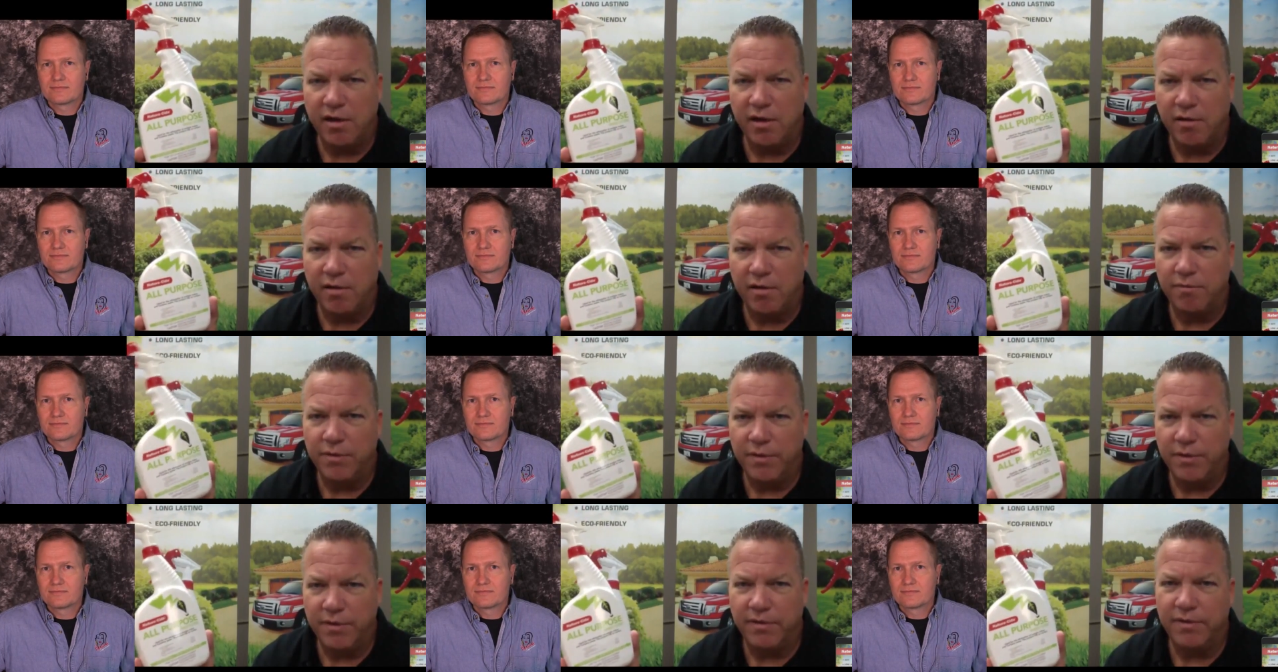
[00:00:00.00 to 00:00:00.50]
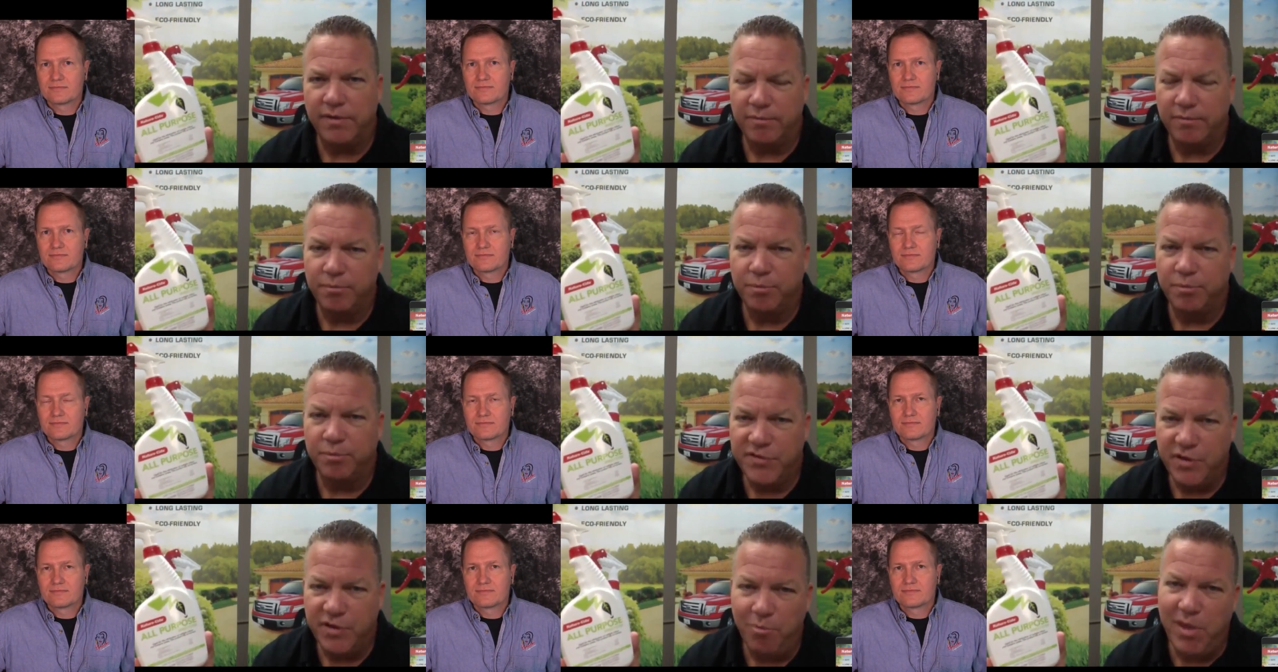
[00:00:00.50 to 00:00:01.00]
Speaker 1: you know,
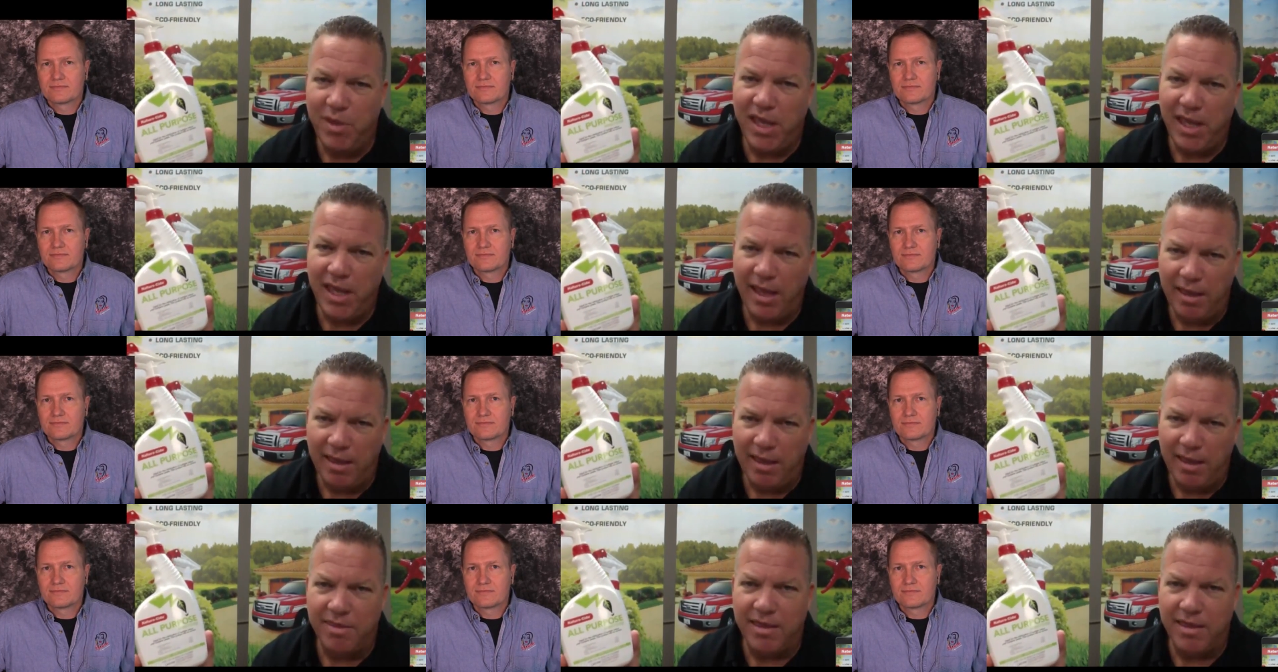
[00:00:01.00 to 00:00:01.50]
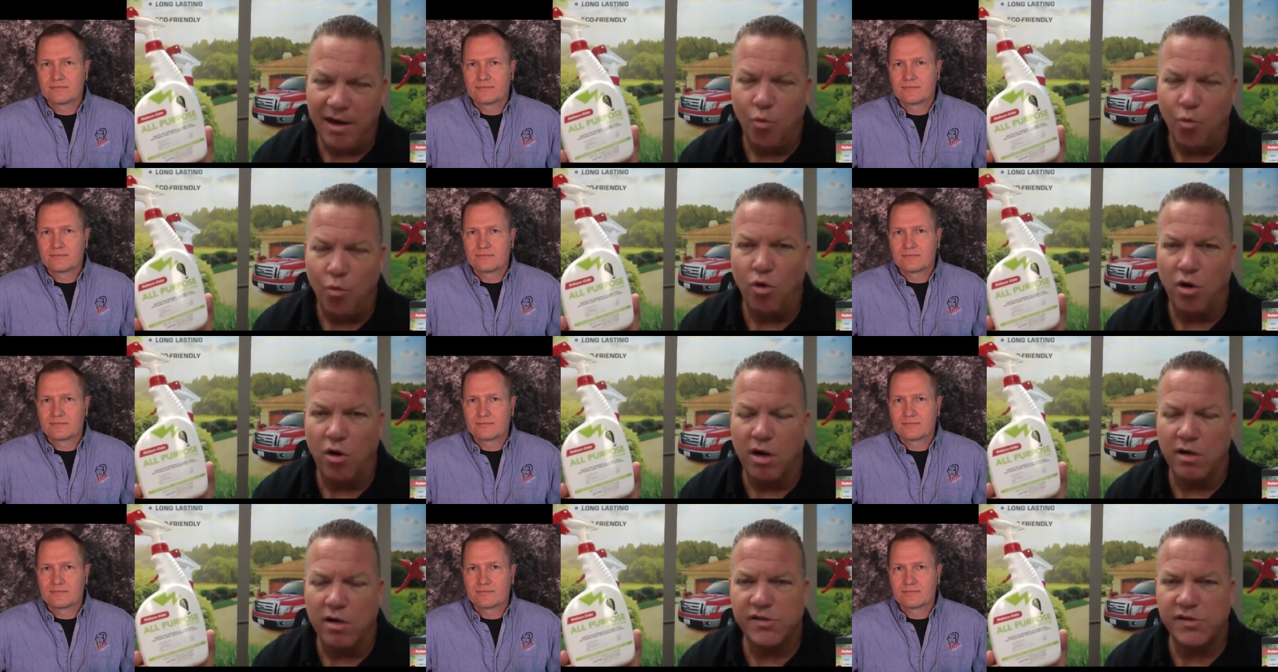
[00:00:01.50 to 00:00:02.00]
to me that it
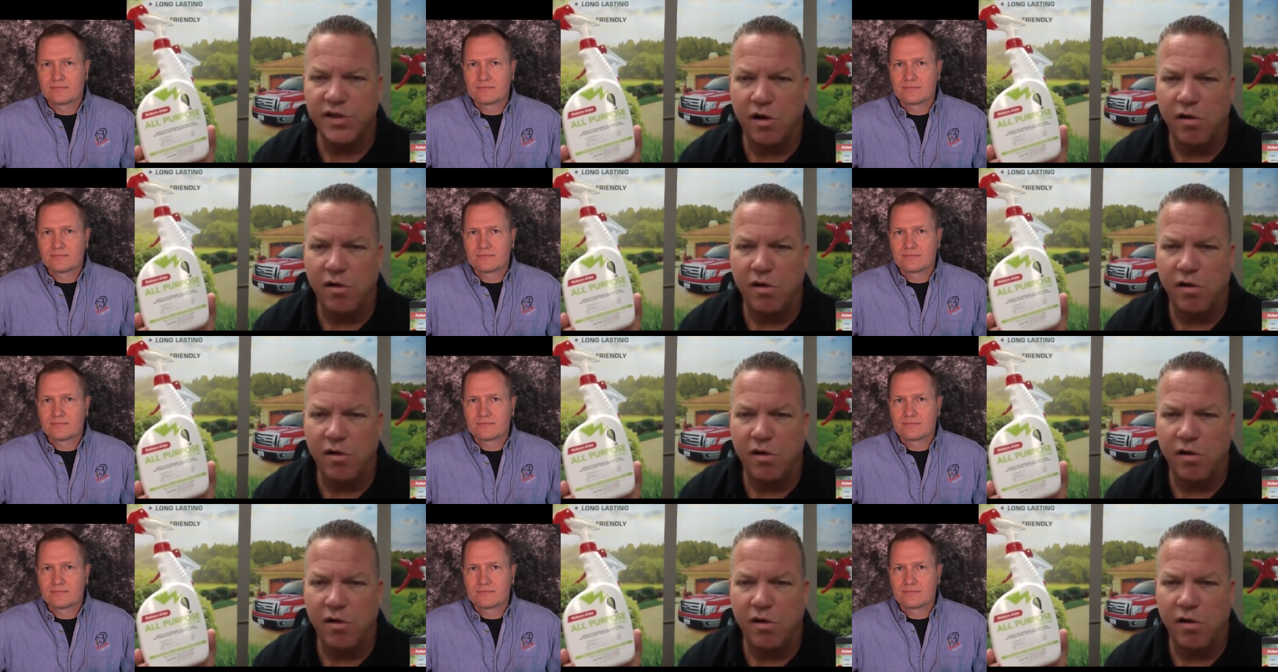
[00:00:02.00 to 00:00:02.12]
works.